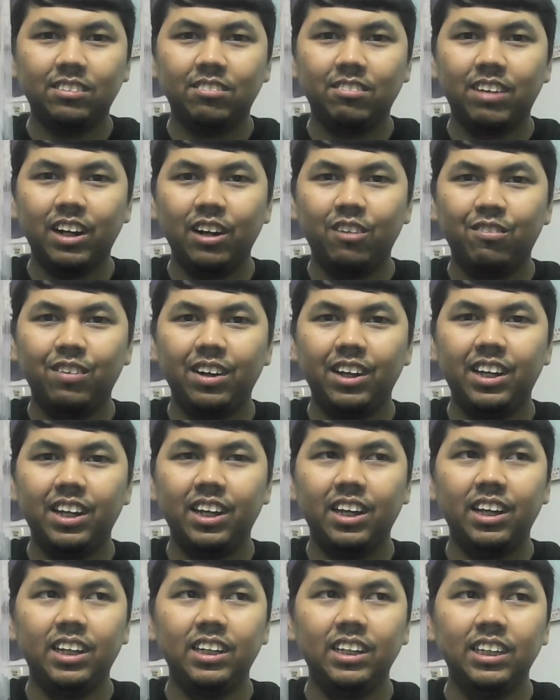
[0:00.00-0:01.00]
right over
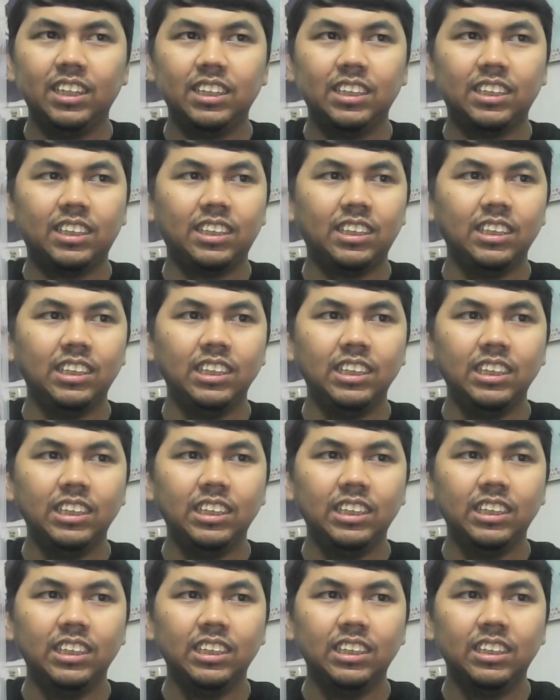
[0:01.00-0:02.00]
here is the
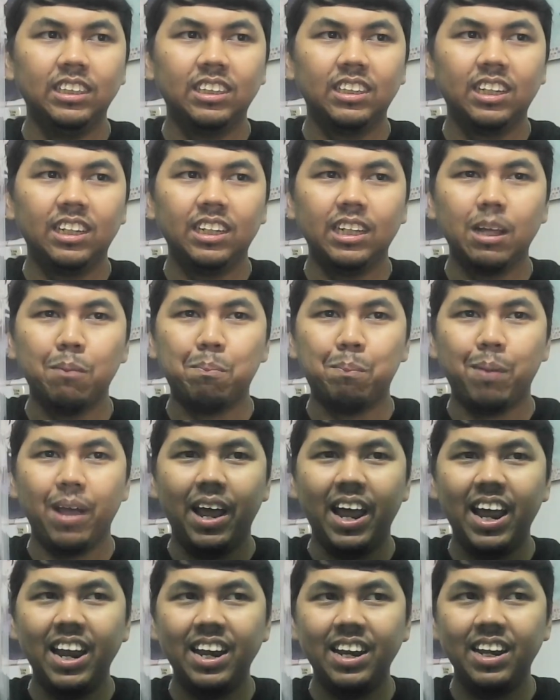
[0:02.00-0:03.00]
the
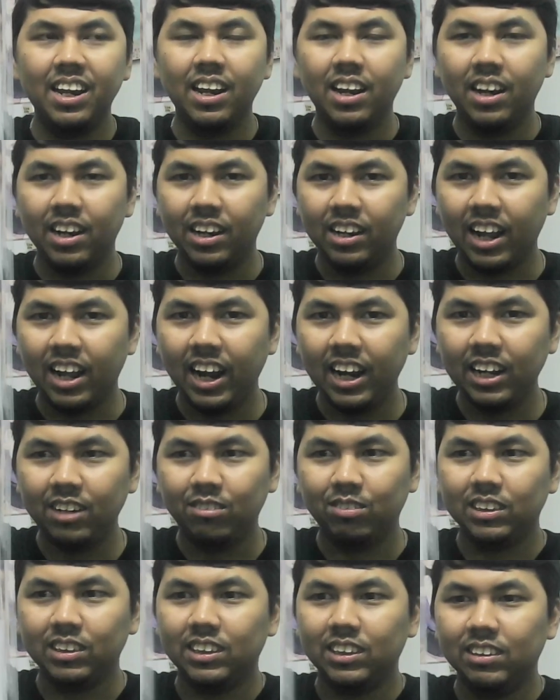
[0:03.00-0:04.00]
pen light,
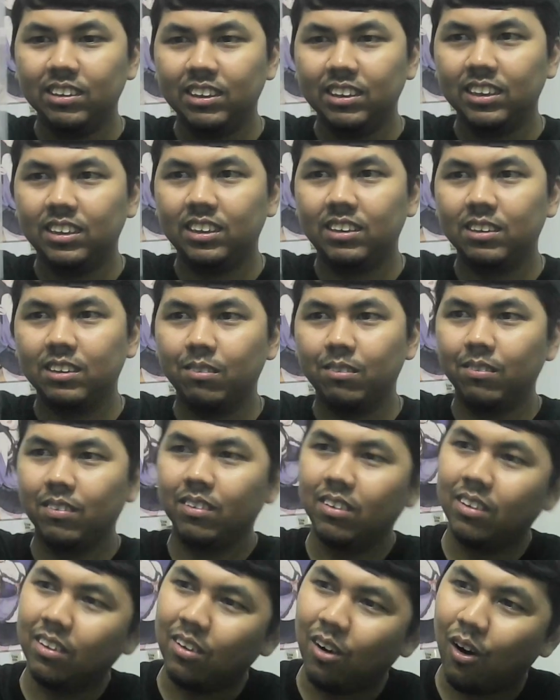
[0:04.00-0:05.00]
which is
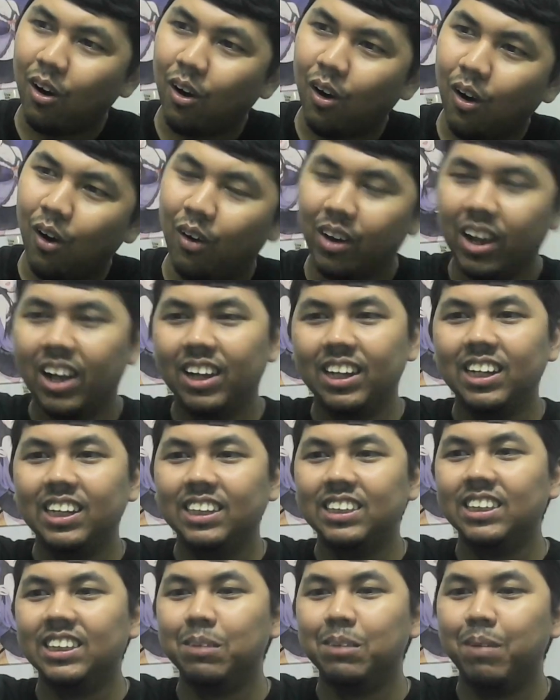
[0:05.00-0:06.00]
oh yeah,
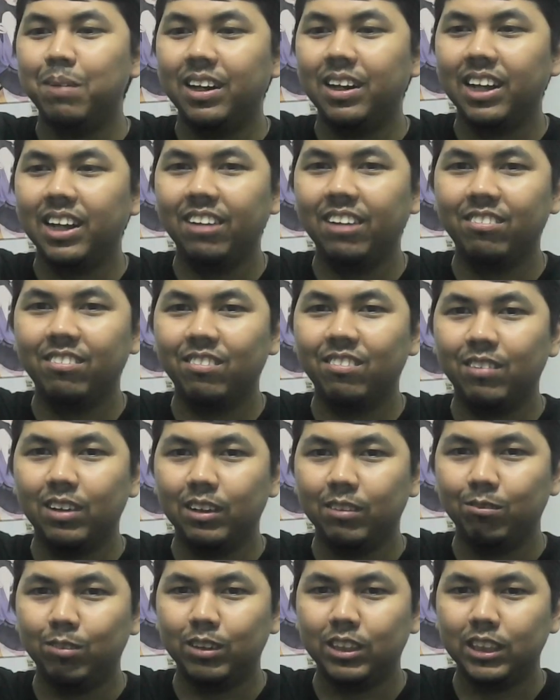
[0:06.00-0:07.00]
this is the pen light,
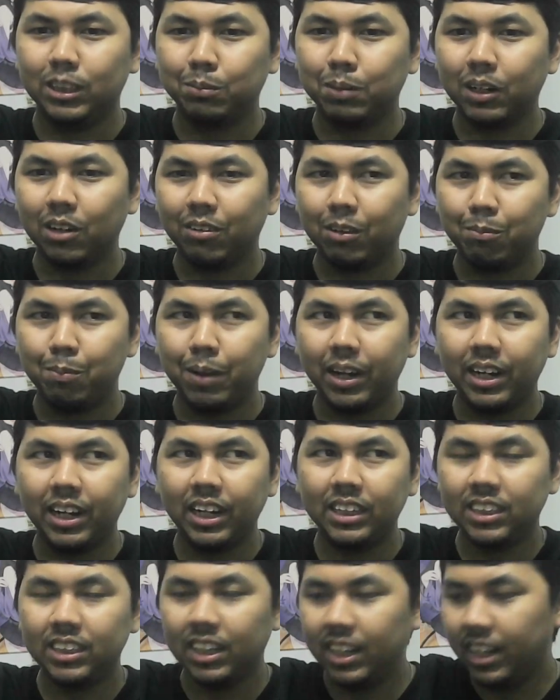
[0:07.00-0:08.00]
which is part of the
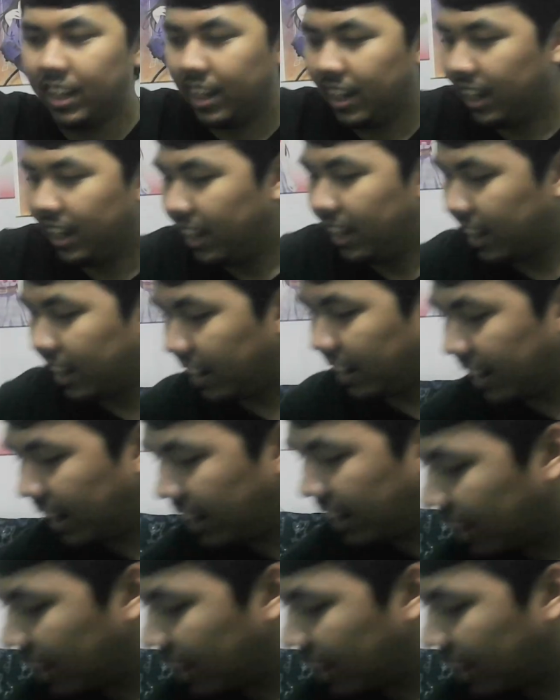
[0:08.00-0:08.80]
package. And then